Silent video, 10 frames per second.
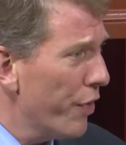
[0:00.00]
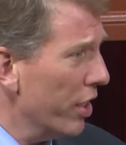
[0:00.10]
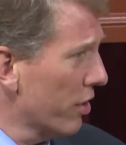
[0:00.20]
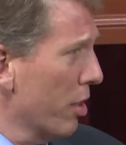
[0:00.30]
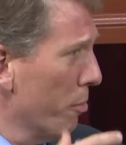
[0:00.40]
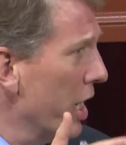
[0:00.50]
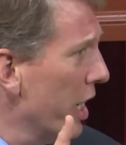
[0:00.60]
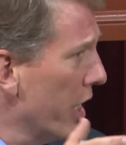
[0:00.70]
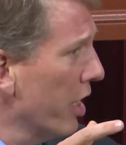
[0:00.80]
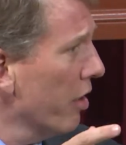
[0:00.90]
feel to
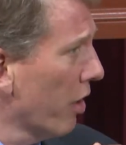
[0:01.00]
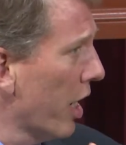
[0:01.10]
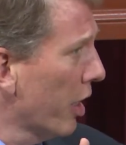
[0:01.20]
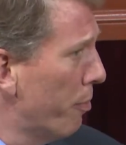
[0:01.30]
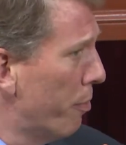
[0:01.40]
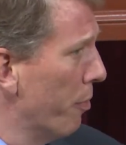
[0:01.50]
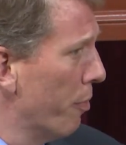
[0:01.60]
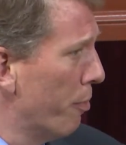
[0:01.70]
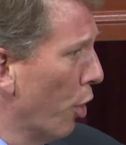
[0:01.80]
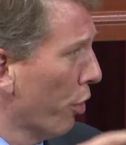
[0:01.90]
me like
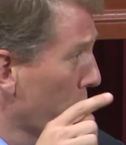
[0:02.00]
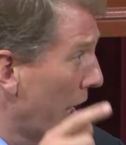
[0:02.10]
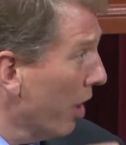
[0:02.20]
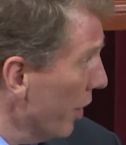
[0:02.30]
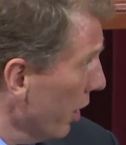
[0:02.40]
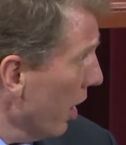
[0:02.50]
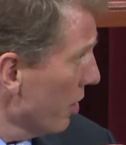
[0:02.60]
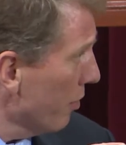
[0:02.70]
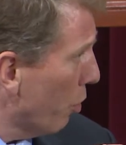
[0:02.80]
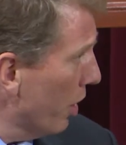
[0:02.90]
both relevant
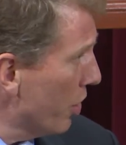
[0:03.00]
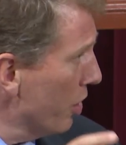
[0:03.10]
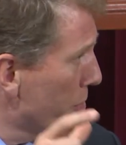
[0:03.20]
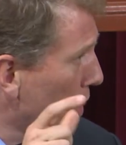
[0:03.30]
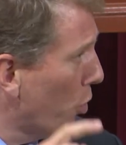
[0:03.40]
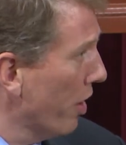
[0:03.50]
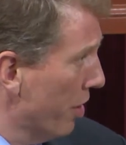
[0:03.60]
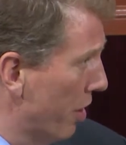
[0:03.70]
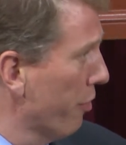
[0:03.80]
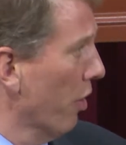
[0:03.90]
kinds of questions, but
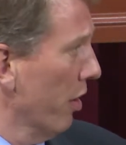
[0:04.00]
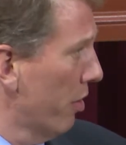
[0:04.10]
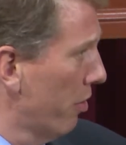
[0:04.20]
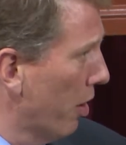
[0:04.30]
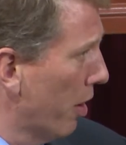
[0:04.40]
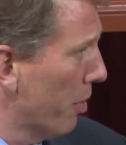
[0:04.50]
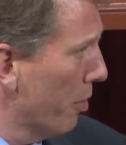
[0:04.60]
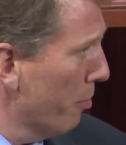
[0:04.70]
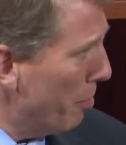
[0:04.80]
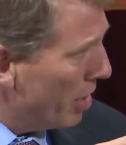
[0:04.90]
quite different. Um,
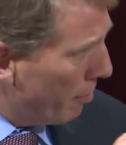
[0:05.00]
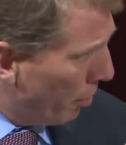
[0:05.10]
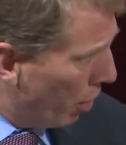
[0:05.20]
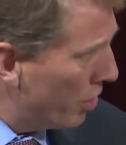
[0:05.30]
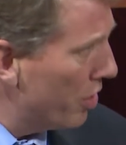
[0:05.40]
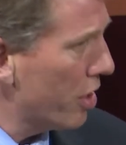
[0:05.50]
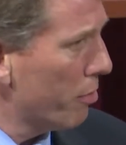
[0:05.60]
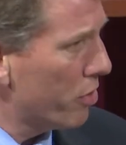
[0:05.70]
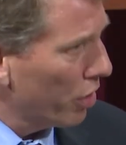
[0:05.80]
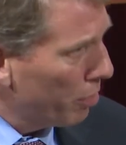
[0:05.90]
and maybe they merge in
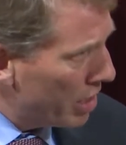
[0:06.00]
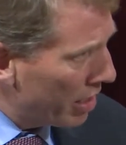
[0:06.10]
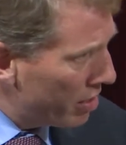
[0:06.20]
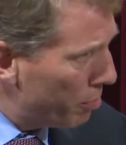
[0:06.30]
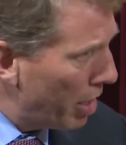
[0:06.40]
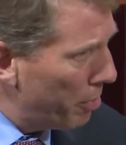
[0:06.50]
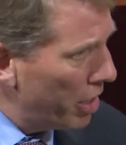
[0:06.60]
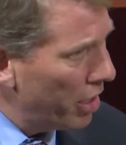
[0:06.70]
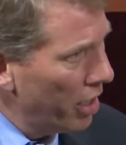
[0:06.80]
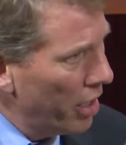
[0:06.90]
some circumstances,
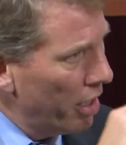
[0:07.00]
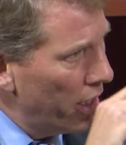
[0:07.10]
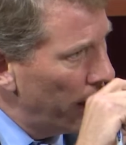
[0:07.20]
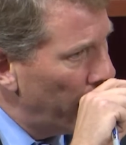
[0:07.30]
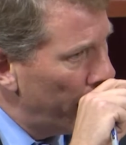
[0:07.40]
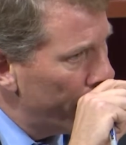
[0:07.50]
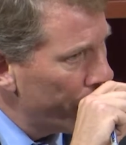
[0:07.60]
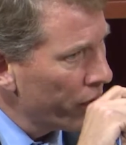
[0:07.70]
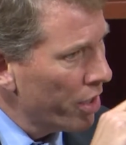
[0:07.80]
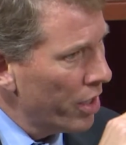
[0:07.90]
maybe um,
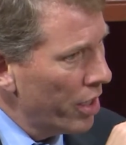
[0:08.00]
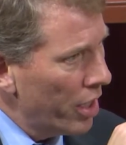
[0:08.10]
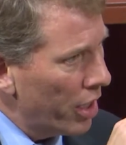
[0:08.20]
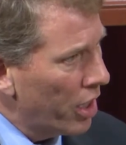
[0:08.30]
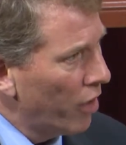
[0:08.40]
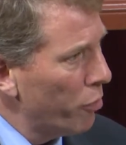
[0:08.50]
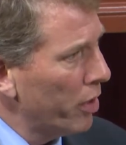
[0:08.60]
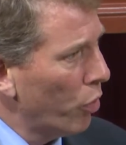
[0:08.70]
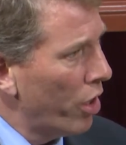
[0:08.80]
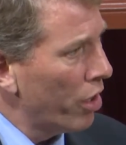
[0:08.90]
a
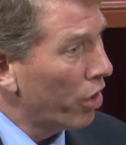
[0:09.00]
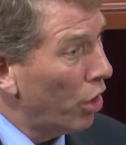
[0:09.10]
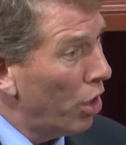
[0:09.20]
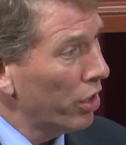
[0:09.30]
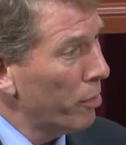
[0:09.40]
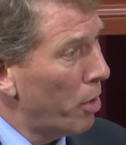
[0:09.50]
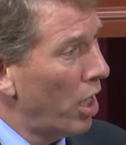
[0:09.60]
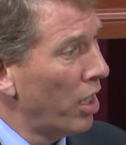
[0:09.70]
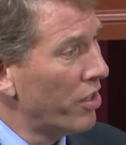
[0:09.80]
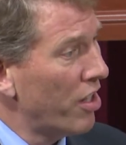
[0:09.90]
government lawyer called
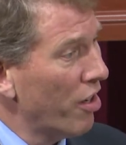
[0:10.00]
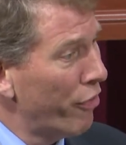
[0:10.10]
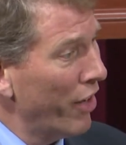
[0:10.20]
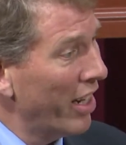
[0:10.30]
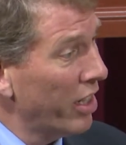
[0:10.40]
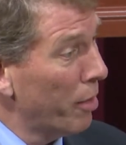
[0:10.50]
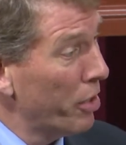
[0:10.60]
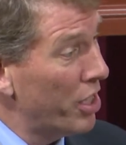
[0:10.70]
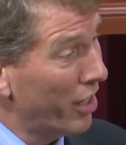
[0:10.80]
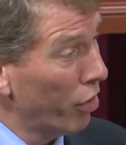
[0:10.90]
upon to defend a
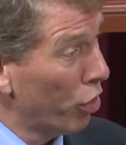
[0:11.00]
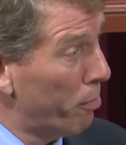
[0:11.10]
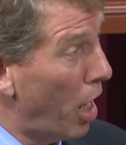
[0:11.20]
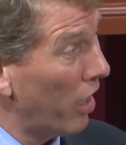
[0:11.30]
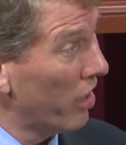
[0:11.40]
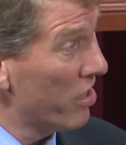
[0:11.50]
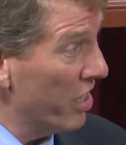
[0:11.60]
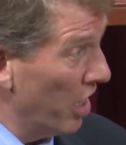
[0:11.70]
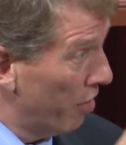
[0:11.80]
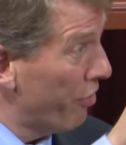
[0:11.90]
particular
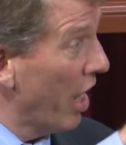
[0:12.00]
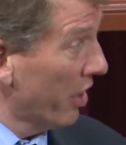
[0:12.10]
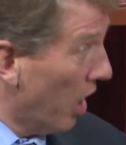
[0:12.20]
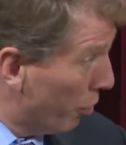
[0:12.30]
policy of that